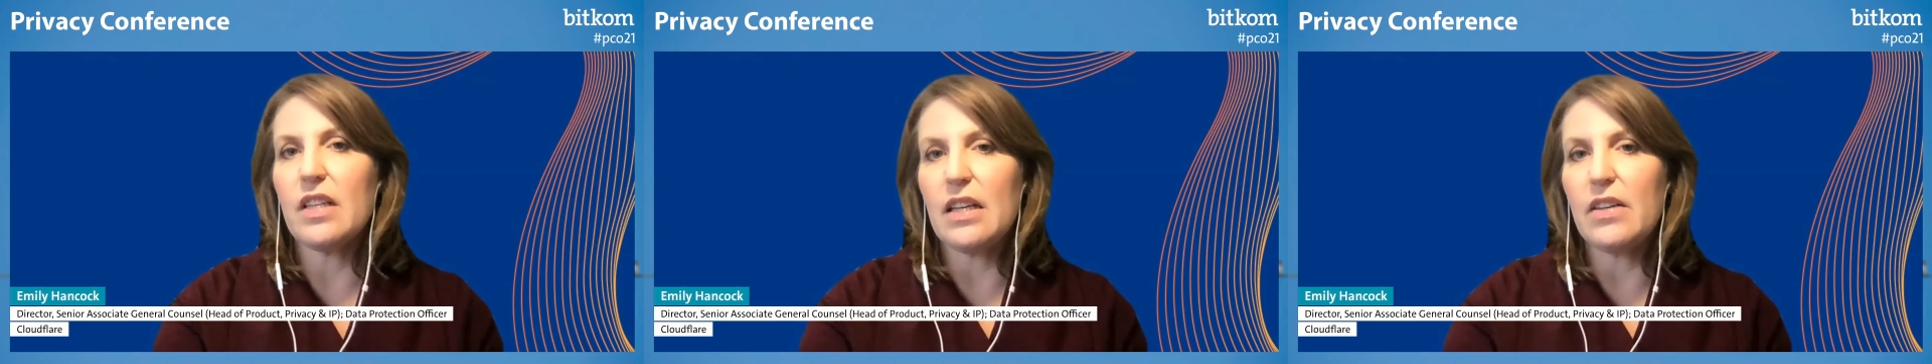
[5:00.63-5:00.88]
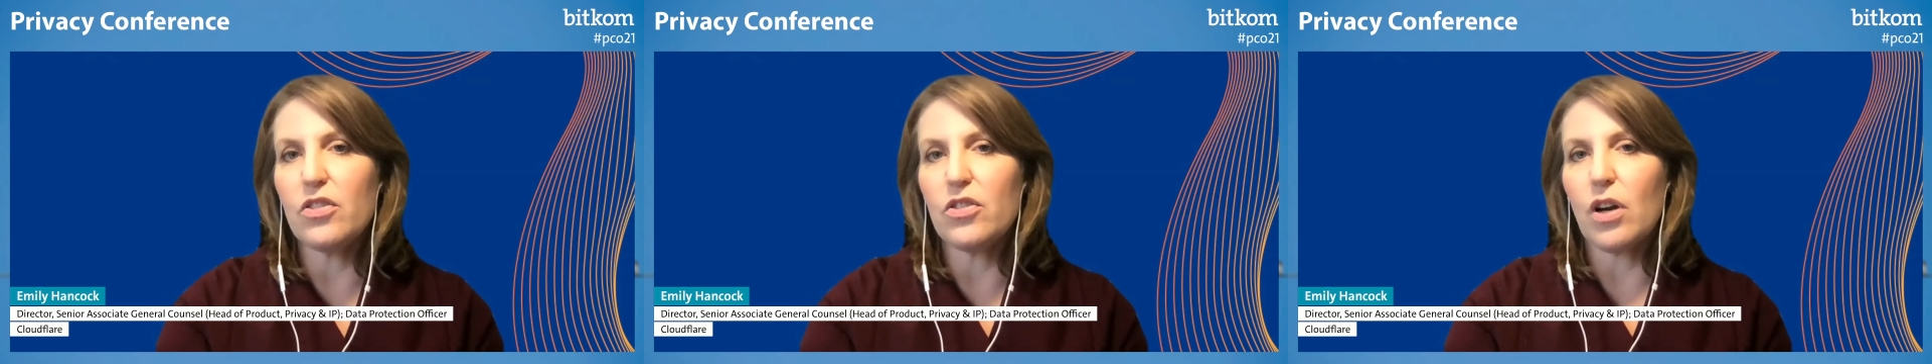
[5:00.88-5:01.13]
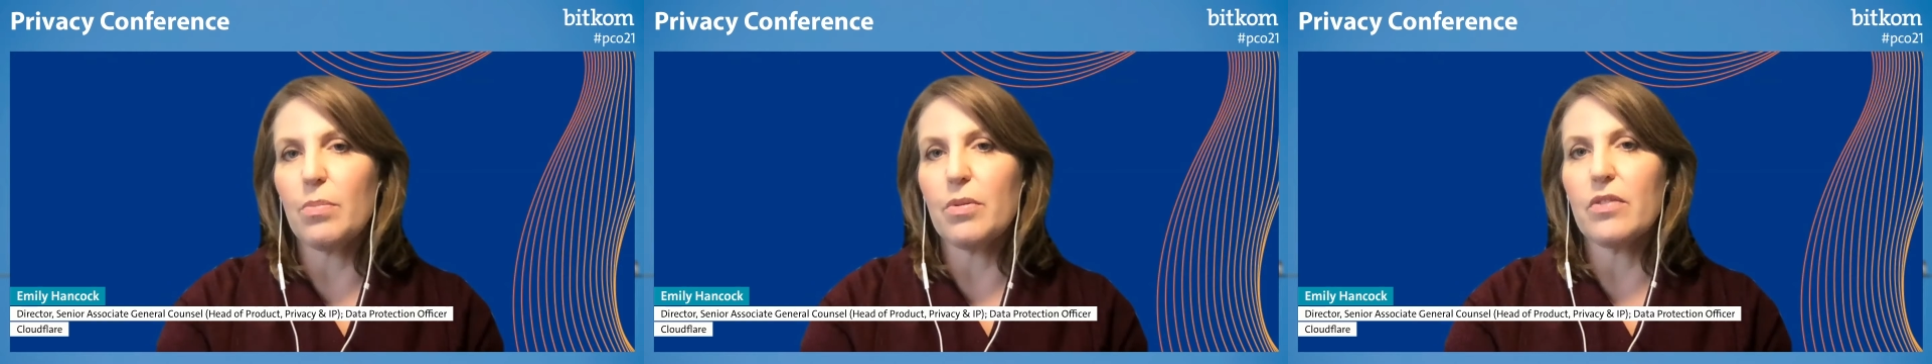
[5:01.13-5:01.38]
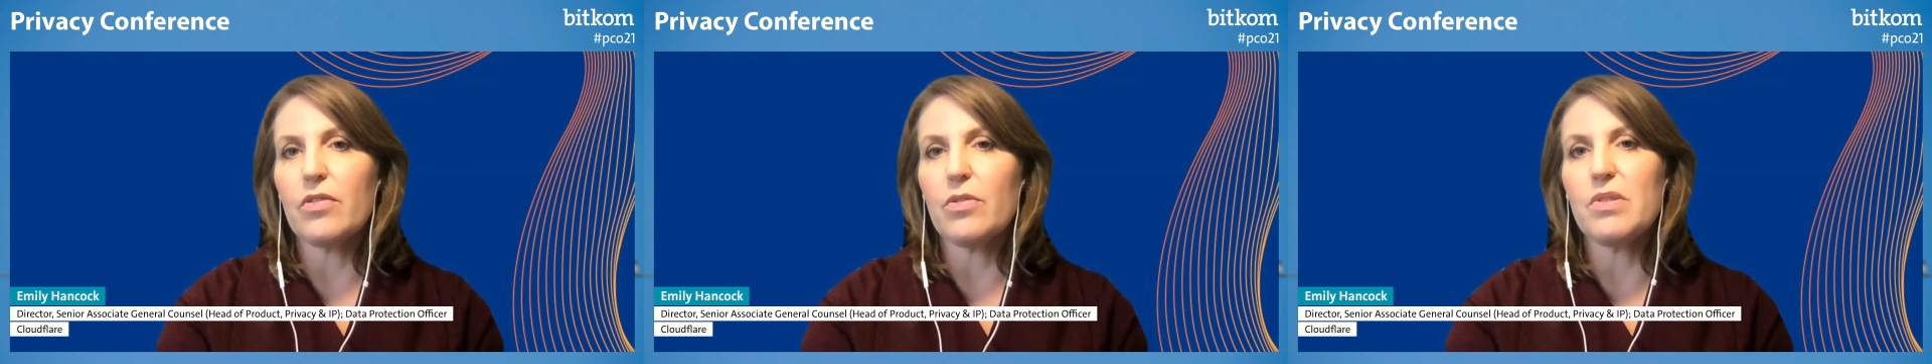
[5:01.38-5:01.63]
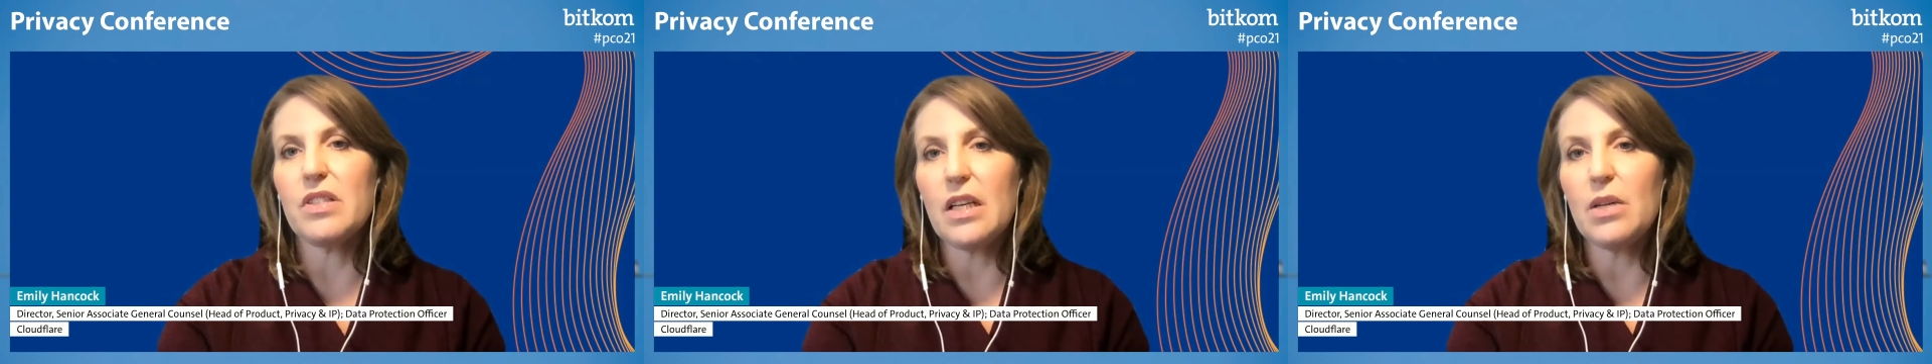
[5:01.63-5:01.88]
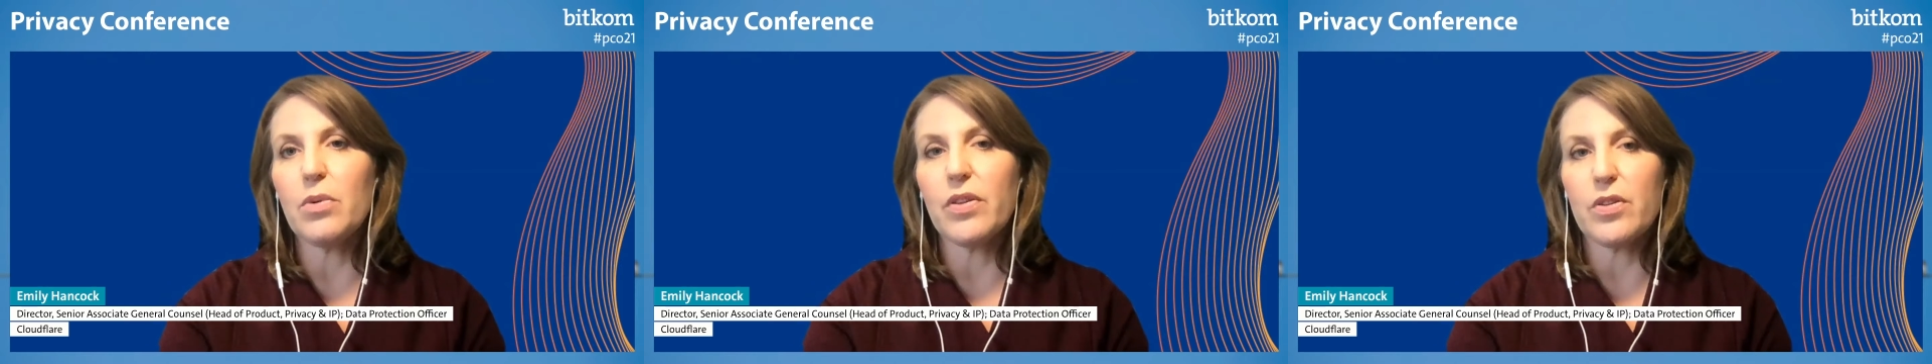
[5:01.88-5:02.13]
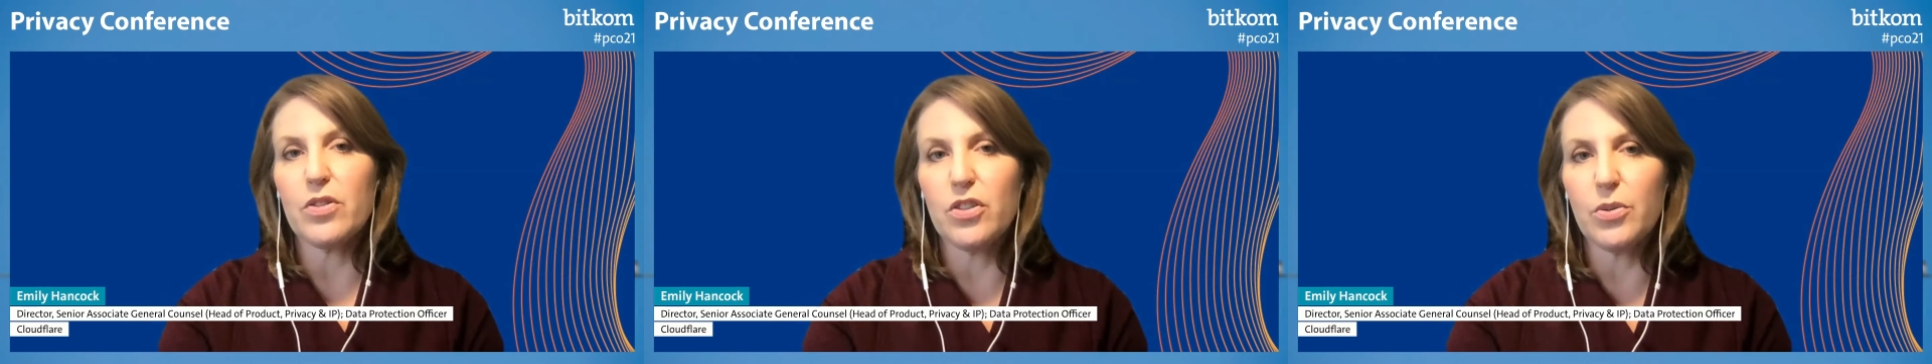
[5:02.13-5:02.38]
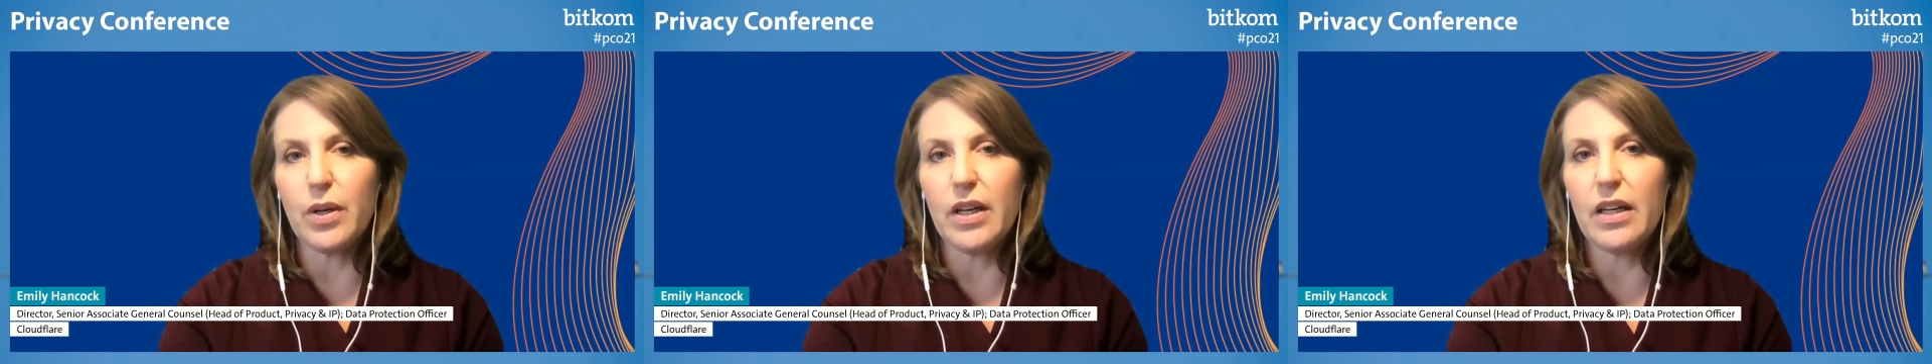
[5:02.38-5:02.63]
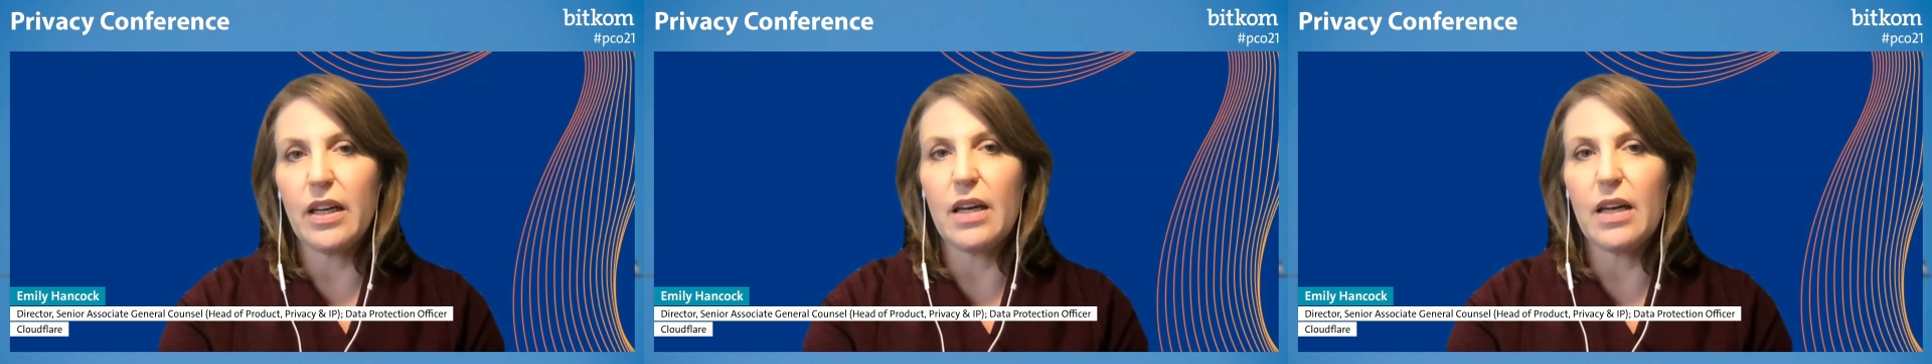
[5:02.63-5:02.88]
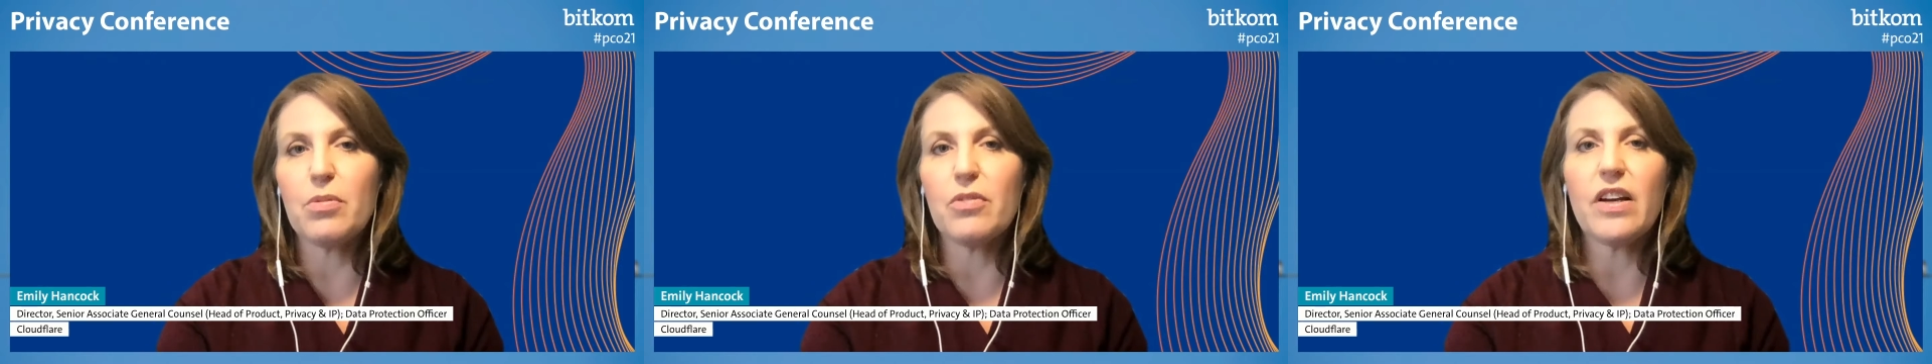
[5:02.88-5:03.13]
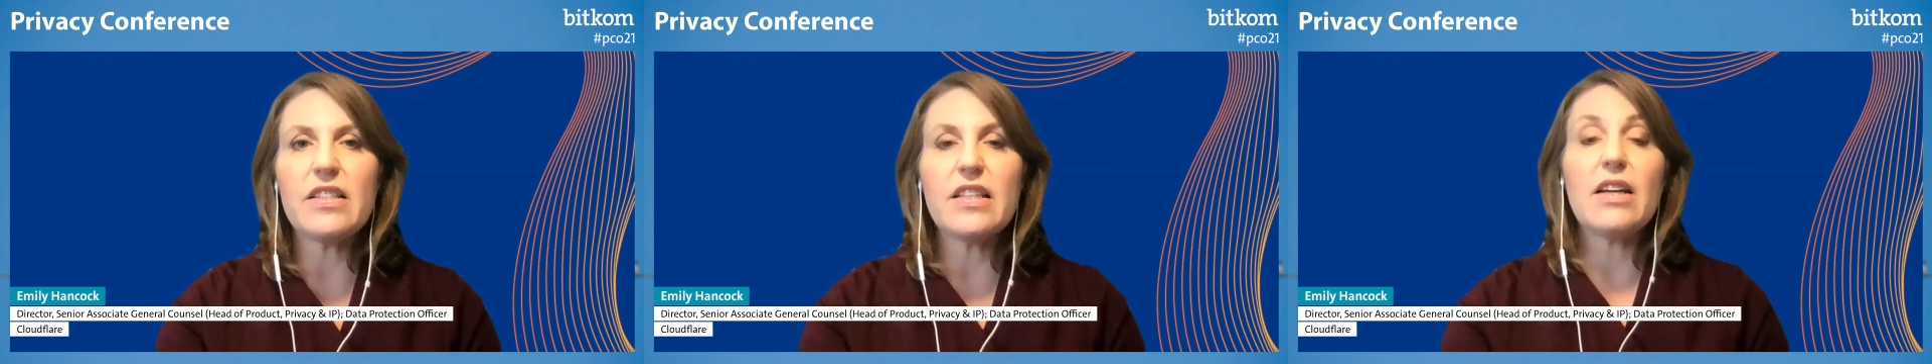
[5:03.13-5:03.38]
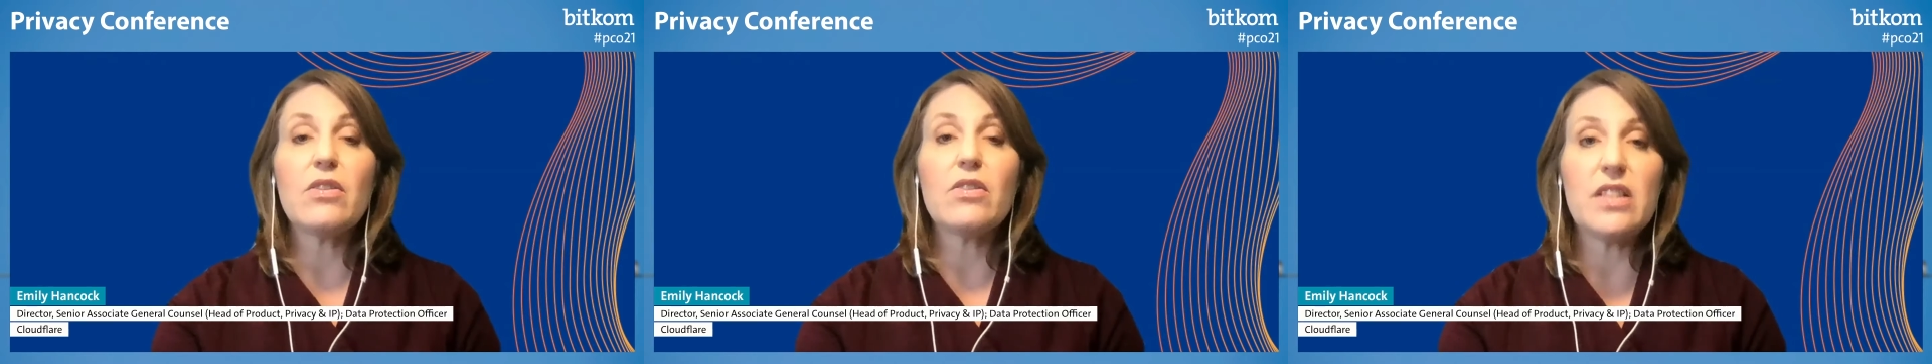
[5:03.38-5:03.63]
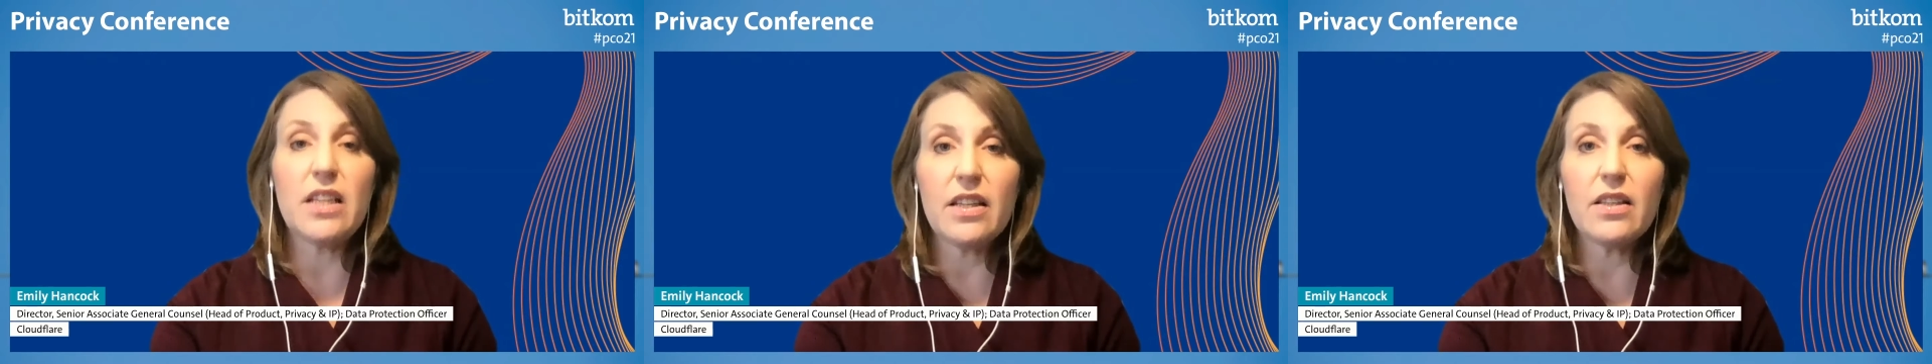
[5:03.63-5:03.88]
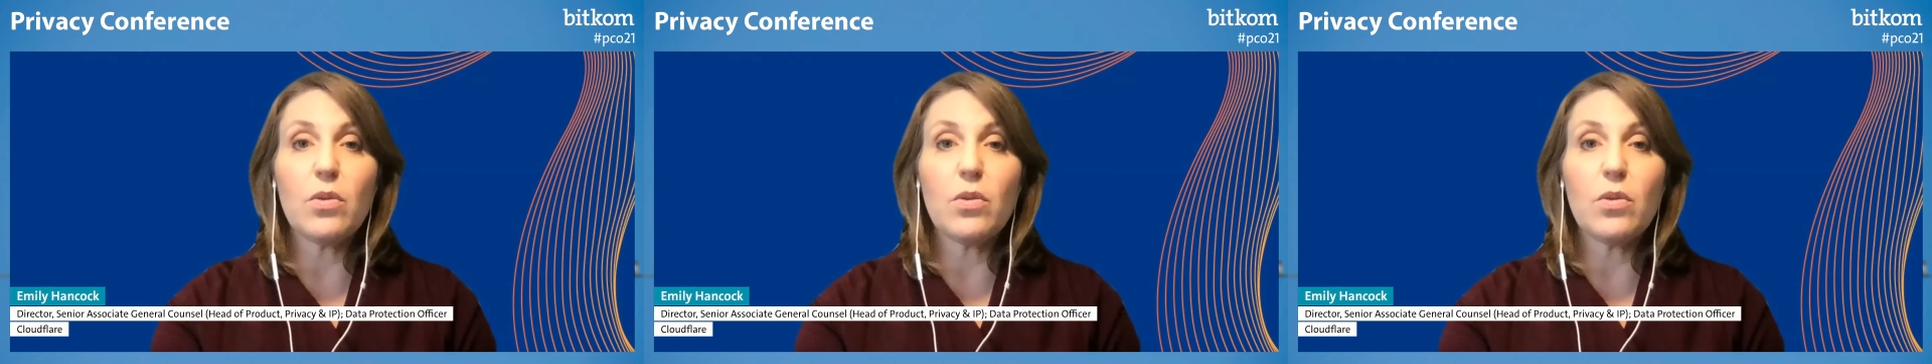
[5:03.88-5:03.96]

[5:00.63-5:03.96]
eavesdropper from seeing what they're doing, and it provides a guarantee that